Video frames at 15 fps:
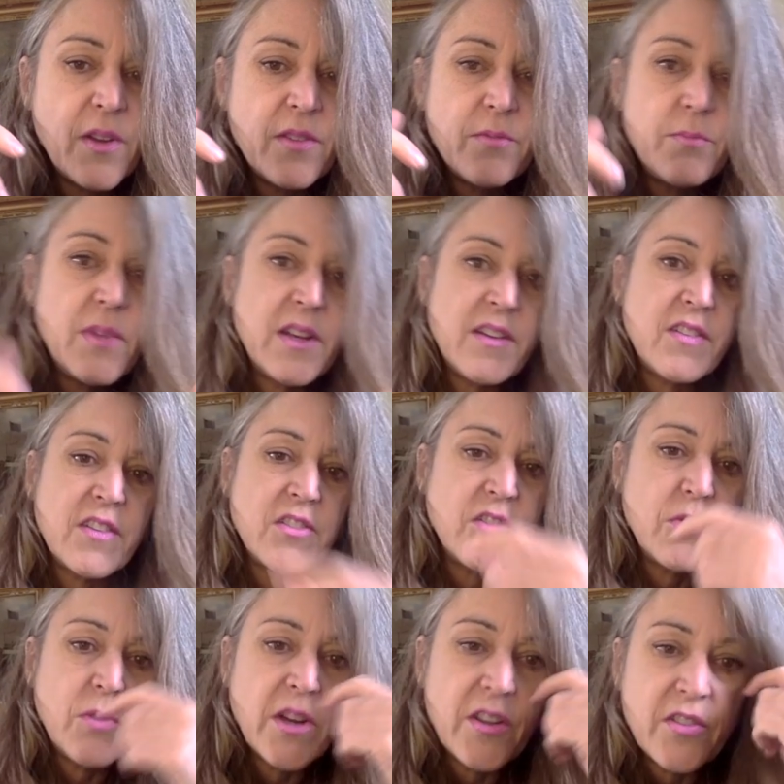in many
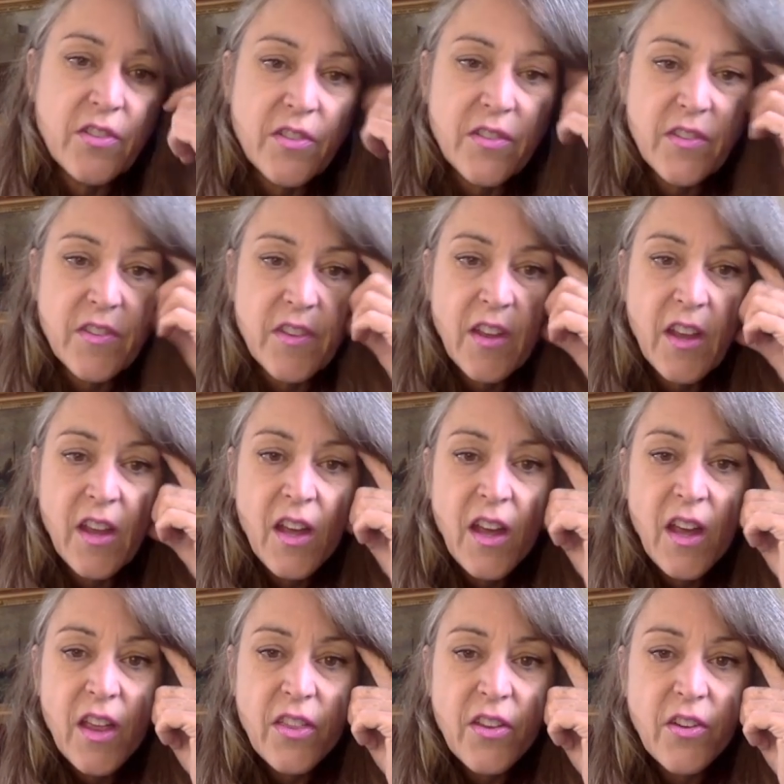situations
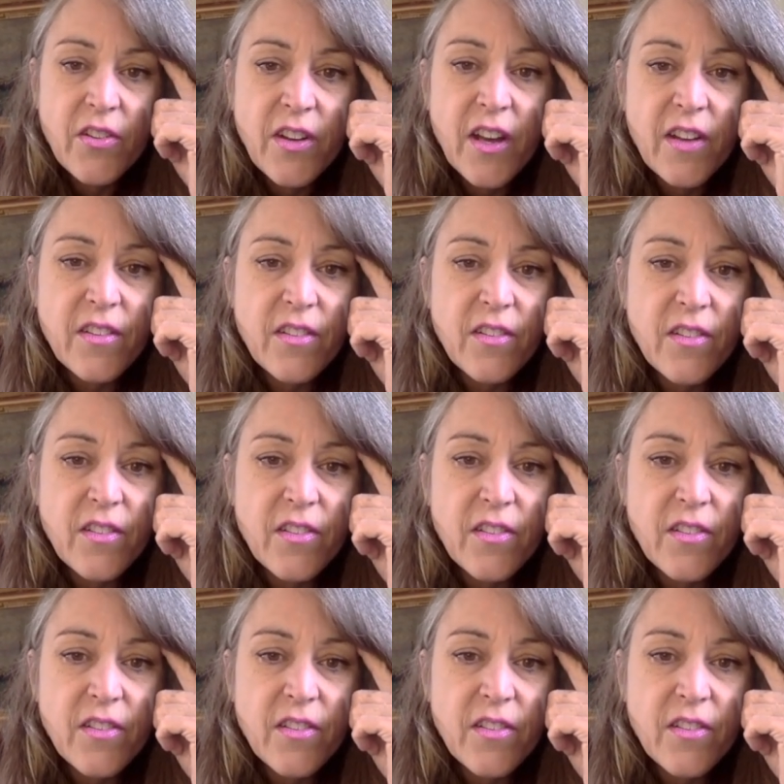there are not